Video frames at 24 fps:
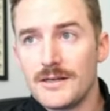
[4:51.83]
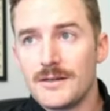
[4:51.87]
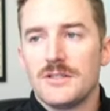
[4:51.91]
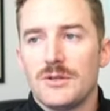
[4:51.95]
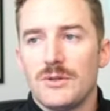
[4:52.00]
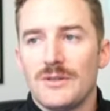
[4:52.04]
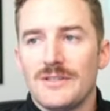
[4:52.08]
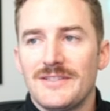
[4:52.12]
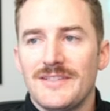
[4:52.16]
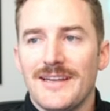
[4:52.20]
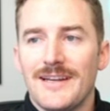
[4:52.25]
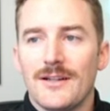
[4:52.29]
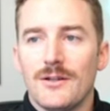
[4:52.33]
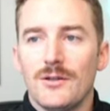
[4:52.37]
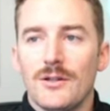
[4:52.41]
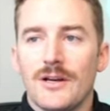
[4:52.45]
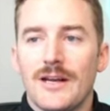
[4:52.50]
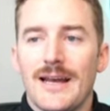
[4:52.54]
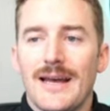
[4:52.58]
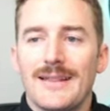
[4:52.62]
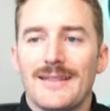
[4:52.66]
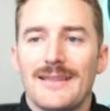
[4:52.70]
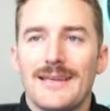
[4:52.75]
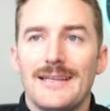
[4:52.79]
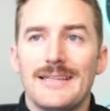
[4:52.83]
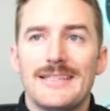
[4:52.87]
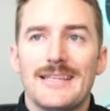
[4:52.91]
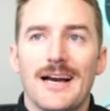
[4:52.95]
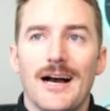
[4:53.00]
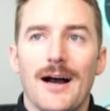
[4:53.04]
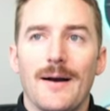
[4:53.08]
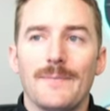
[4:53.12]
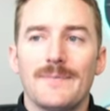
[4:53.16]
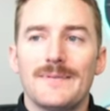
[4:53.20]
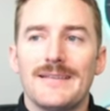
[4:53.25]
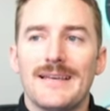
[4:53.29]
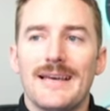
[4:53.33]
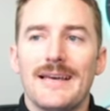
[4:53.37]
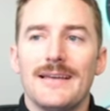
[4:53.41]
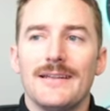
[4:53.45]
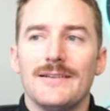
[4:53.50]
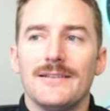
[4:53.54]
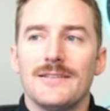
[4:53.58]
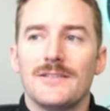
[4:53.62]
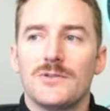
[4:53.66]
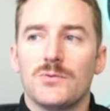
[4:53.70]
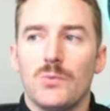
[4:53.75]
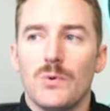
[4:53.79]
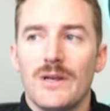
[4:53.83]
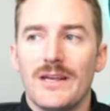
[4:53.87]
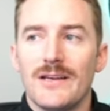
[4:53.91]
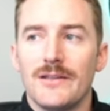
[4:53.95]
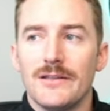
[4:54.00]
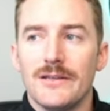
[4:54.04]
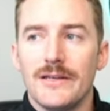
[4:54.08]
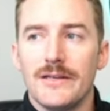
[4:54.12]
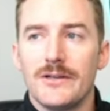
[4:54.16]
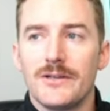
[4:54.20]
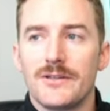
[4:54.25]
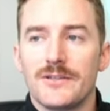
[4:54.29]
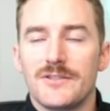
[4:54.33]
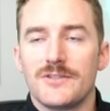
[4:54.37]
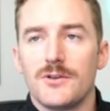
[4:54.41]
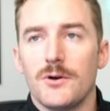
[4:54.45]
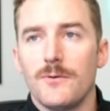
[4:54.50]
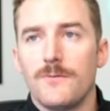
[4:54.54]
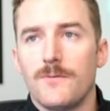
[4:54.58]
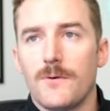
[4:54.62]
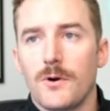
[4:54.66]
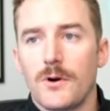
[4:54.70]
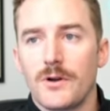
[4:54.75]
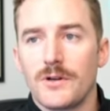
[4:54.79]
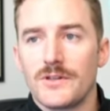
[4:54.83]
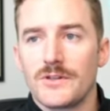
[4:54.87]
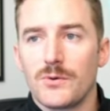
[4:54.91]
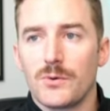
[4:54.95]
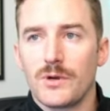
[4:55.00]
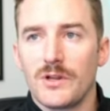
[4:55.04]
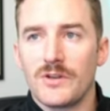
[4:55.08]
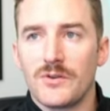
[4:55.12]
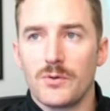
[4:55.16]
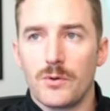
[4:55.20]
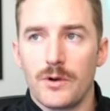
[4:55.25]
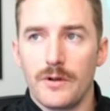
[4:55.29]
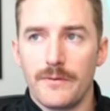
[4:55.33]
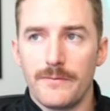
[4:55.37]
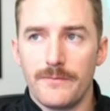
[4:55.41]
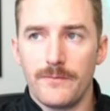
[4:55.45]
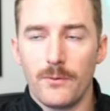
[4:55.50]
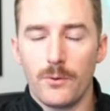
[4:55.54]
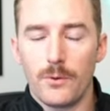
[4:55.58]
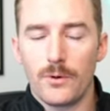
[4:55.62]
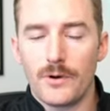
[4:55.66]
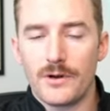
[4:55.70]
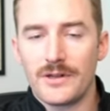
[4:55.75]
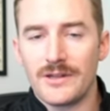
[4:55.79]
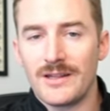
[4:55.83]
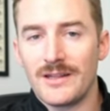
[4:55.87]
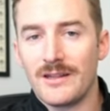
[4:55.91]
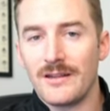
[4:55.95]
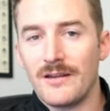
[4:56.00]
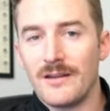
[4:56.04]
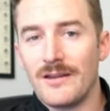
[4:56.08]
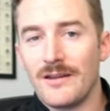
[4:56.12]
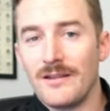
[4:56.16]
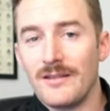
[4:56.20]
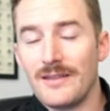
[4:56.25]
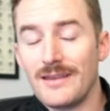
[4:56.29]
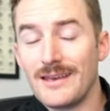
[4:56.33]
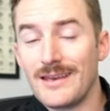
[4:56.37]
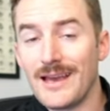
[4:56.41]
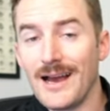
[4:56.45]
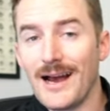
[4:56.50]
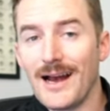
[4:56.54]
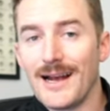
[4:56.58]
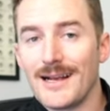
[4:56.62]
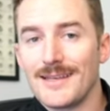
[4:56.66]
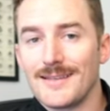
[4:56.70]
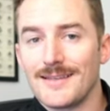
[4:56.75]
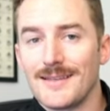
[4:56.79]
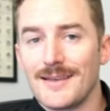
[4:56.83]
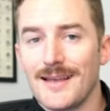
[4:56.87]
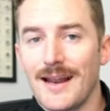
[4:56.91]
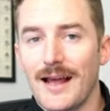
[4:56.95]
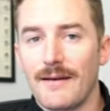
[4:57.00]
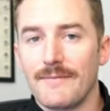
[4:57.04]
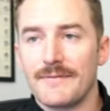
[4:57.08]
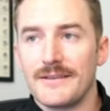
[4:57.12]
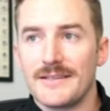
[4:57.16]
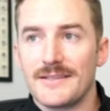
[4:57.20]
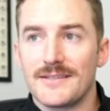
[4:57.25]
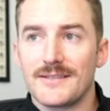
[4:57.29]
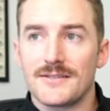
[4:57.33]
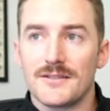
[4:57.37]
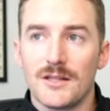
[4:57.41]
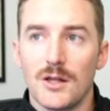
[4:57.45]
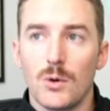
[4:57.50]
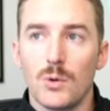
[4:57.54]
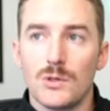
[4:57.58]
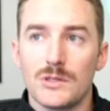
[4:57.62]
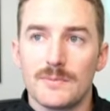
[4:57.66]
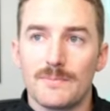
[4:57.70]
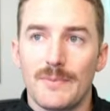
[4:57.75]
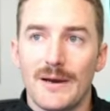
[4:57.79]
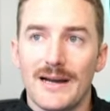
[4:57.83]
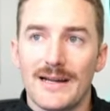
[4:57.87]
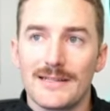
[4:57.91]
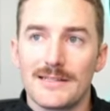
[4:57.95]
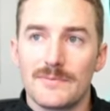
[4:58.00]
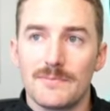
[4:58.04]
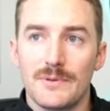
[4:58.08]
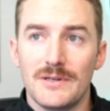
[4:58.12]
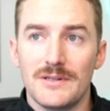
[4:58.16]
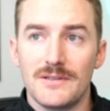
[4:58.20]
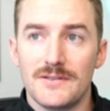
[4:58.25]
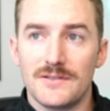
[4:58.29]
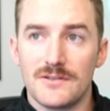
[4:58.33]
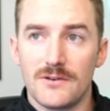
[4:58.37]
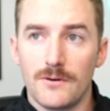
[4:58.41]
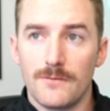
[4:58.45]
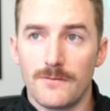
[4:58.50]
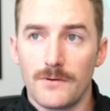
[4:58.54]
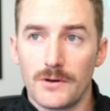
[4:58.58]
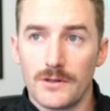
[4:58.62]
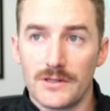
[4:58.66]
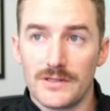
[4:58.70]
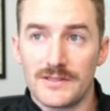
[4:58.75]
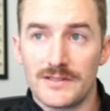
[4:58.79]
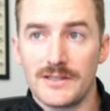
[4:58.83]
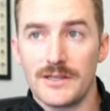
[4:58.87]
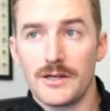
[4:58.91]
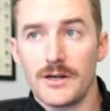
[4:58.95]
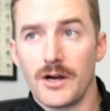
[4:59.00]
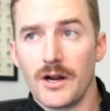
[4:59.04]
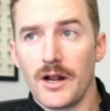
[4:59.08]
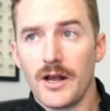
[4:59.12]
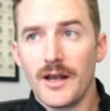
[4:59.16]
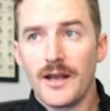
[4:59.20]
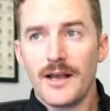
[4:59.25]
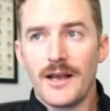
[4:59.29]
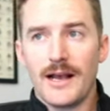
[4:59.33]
So let's take a look at the top 10 swing leaders so far in 2024 and then the, the guys that have the slowest bat speeds so far this year.